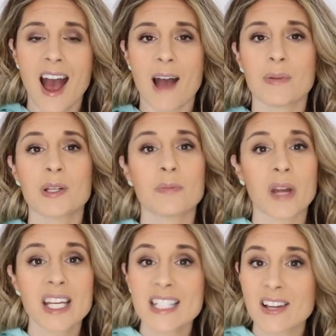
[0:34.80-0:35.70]
I'm going to
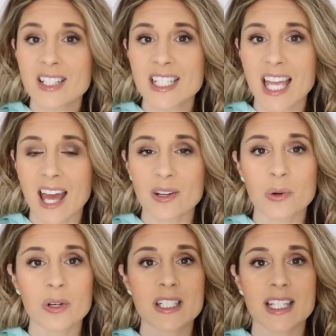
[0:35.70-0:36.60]
break it down into
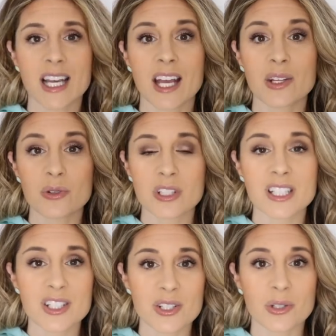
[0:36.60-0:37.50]
categories like I
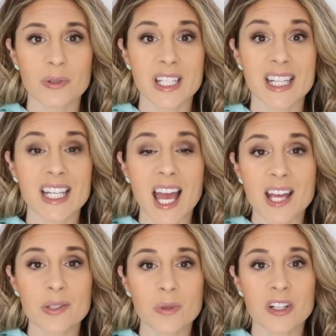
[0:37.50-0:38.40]
usually do. And at the
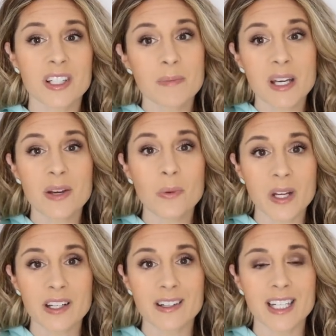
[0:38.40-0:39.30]
end, we are going to pick a
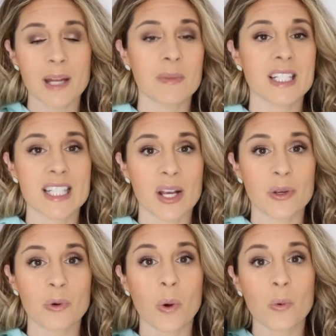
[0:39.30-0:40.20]
winner and I'm going to tell
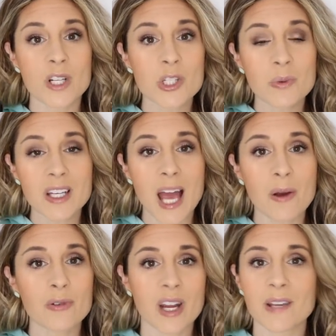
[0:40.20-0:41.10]
you which one I
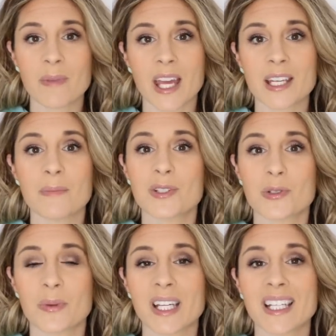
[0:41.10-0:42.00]
would recommend
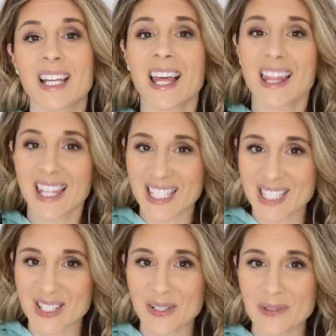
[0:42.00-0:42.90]
between
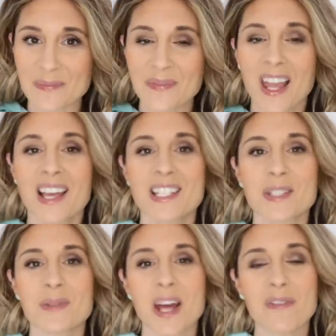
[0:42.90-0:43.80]
these two.
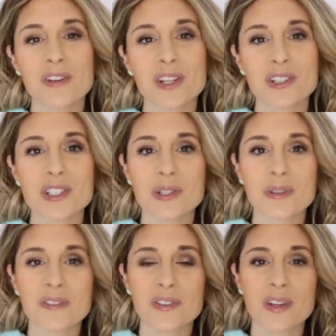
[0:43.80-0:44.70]
So without further ado,
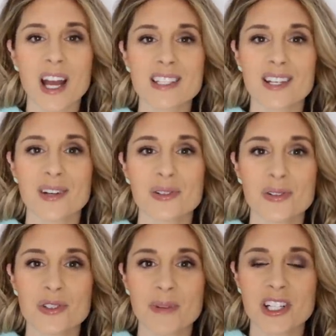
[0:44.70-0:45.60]
if you guys are new
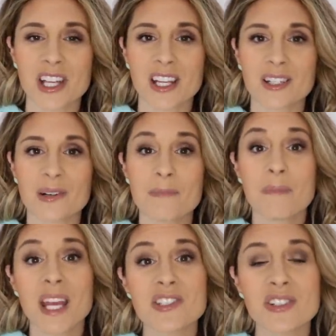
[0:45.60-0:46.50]
to my channel,
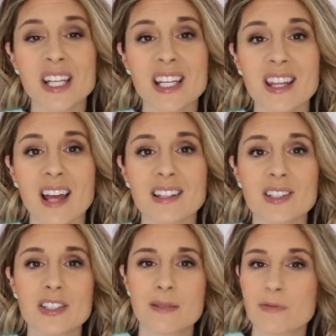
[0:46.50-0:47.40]
make sure to hit that
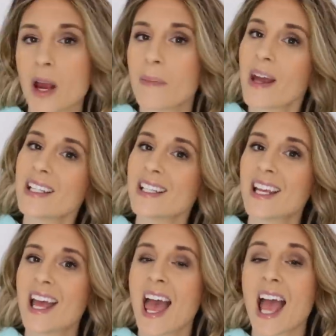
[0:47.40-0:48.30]
little subscribe button.
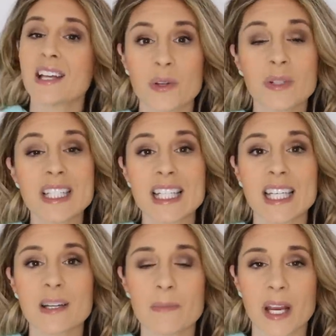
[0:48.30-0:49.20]
And if you want to see
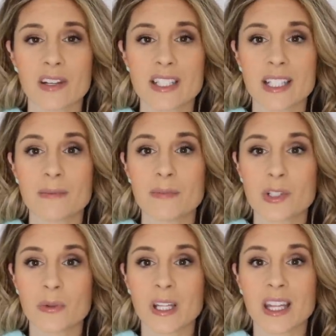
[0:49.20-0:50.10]
a comparison
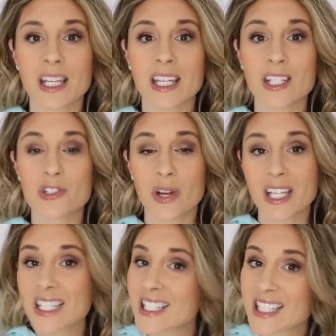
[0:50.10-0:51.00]
between the
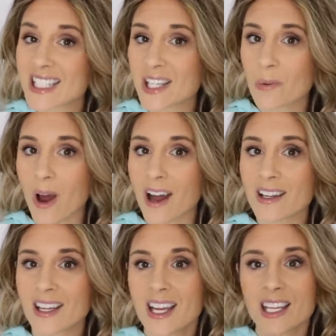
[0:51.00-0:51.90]
Trendy CC WOC
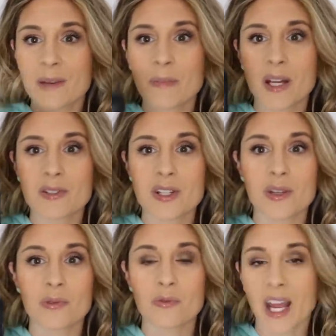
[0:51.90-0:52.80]
compared to
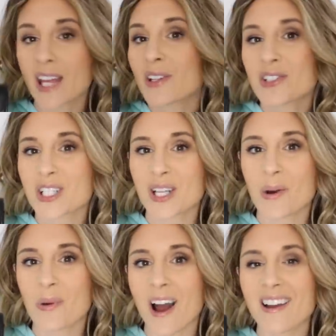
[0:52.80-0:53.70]
the regular
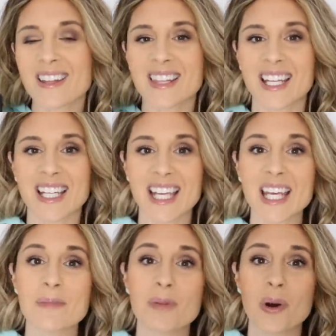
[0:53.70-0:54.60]
Chanel WOC, then
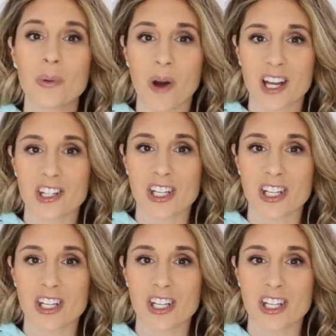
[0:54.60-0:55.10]
keep watching.